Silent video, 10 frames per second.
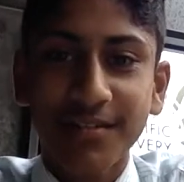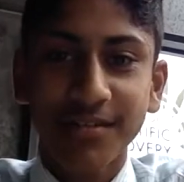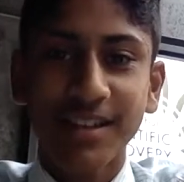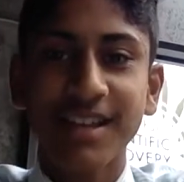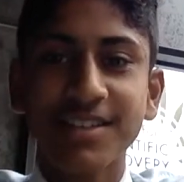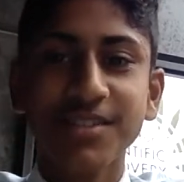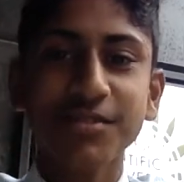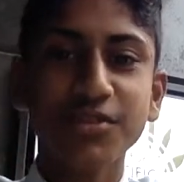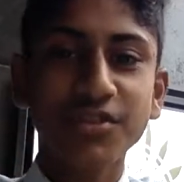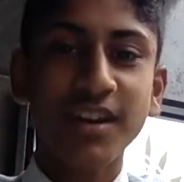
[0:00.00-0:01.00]
relates to
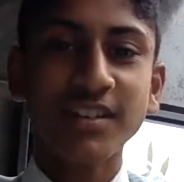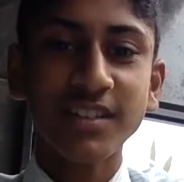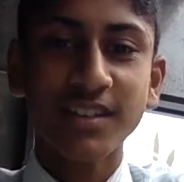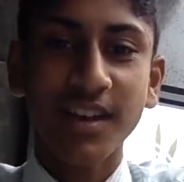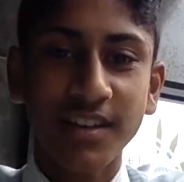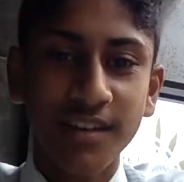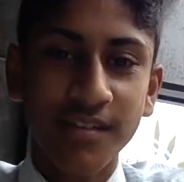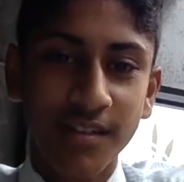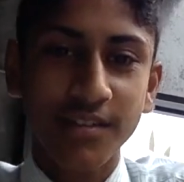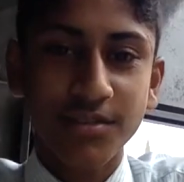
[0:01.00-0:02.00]
Australian
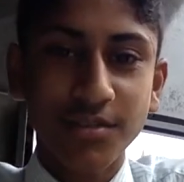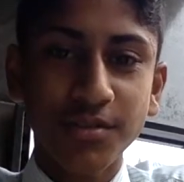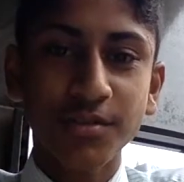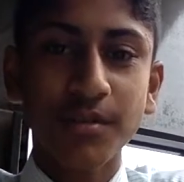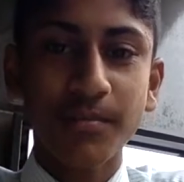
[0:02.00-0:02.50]
identity due to